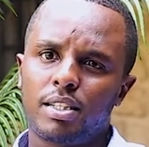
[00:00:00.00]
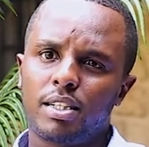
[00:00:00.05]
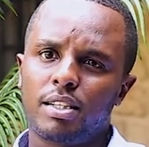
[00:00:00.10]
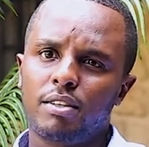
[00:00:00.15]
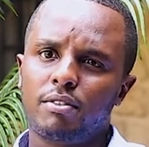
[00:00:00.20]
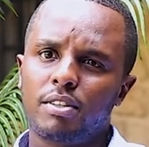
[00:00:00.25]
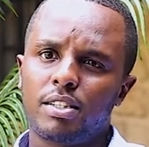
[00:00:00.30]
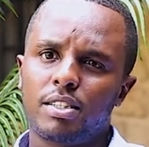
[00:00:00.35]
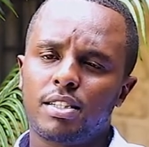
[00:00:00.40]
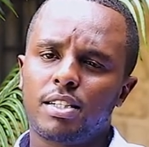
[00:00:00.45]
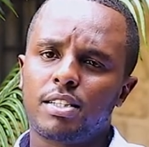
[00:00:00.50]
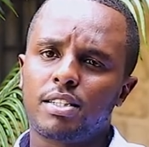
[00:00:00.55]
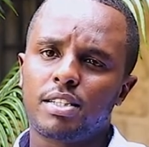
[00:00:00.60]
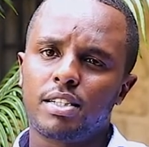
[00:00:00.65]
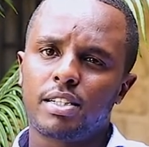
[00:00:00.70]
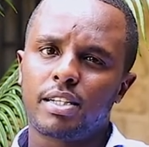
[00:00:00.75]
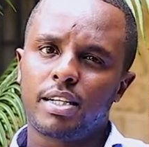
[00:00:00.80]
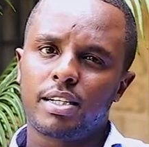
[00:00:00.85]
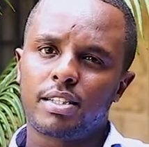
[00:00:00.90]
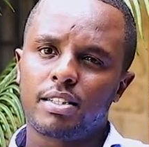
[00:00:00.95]
and even
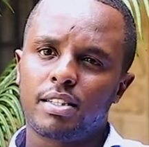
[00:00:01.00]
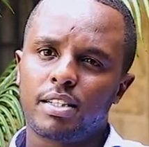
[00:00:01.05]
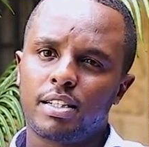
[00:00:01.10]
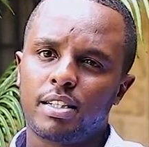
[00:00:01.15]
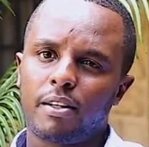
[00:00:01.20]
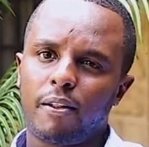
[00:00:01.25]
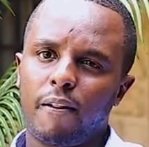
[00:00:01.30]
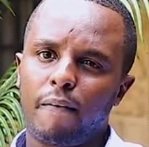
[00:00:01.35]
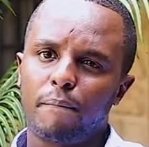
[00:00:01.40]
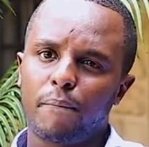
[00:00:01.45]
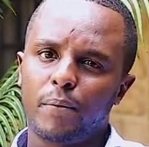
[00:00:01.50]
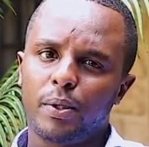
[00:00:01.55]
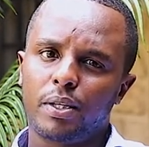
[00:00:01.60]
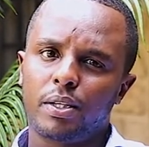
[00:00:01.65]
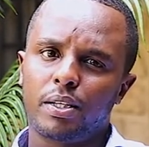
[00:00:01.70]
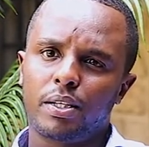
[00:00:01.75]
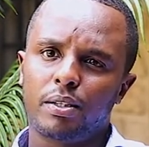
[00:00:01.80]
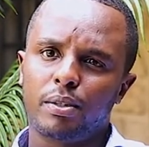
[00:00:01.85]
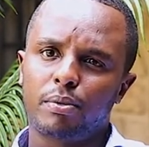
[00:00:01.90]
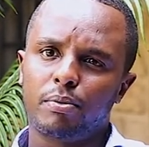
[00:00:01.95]
sensitizing
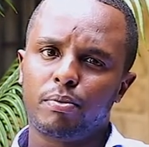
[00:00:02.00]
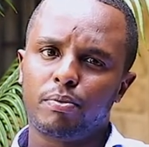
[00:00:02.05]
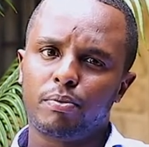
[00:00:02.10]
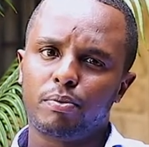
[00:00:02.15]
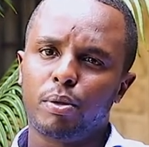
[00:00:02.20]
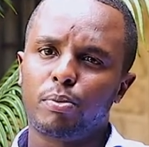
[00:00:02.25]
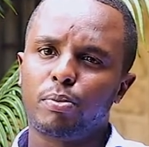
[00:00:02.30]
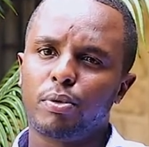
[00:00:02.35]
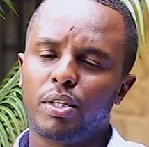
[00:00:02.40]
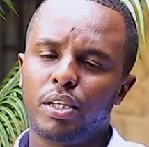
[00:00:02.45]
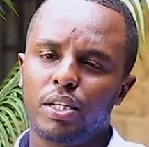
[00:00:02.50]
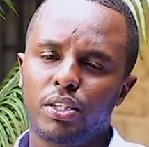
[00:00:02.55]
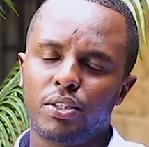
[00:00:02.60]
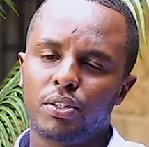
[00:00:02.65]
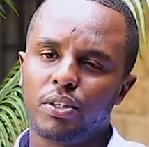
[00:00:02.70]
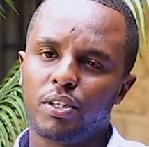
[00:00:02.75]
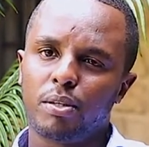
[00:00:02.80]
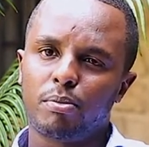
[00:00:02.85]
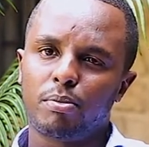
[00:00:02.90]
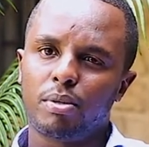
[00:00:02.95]
um,
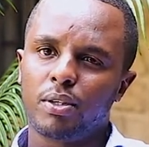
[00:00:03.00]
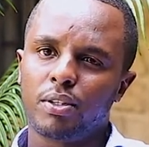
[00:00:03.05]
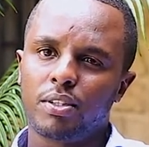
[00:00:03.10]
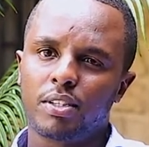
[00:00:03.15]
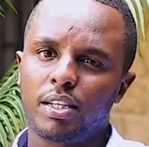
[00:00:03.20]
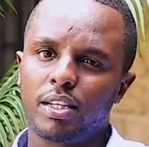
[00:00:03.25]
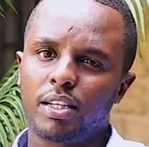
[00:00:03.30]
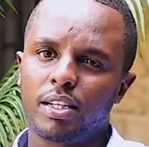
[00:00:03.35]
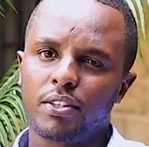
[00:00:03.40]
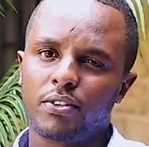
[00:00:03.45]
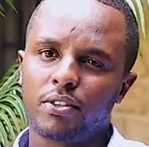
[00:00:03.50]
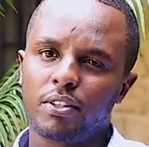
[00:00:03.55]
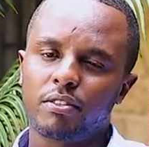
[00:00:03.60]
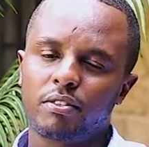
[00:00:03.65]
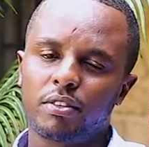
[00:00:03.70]
population about electric